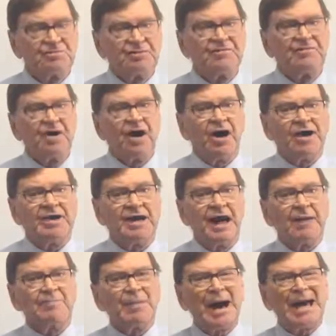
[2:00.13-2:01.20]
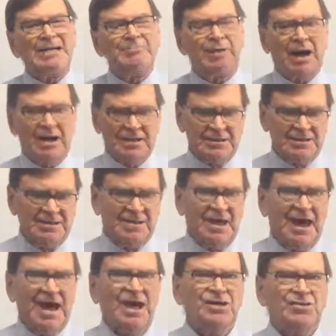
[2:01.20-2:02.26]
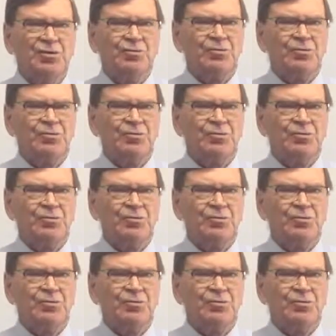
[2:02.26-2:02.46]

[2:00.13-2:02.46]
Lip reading: provide paper annual